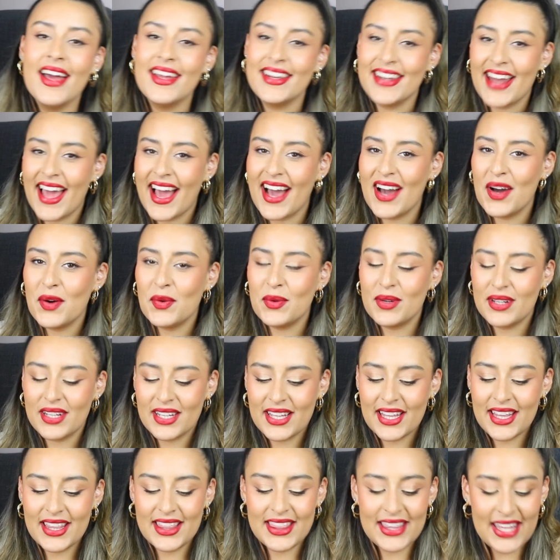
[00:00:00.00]
Now,
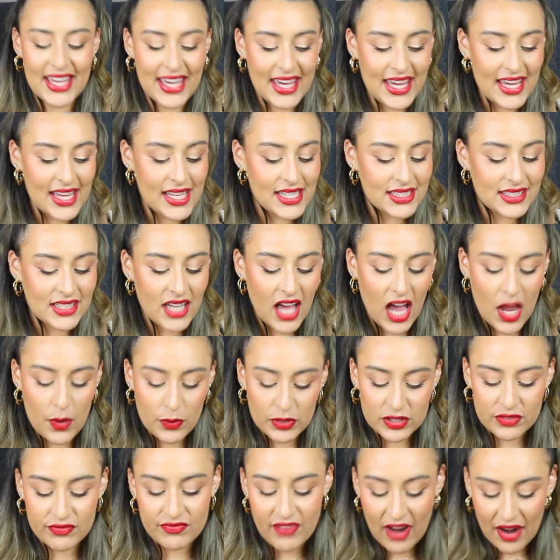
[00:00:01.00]
these I
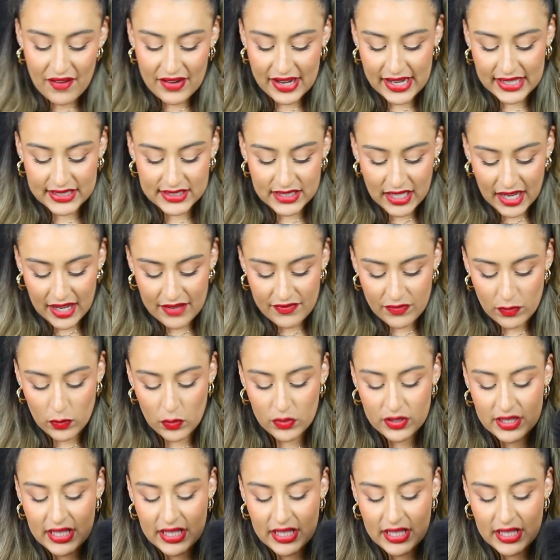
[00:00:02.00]
was very excited for.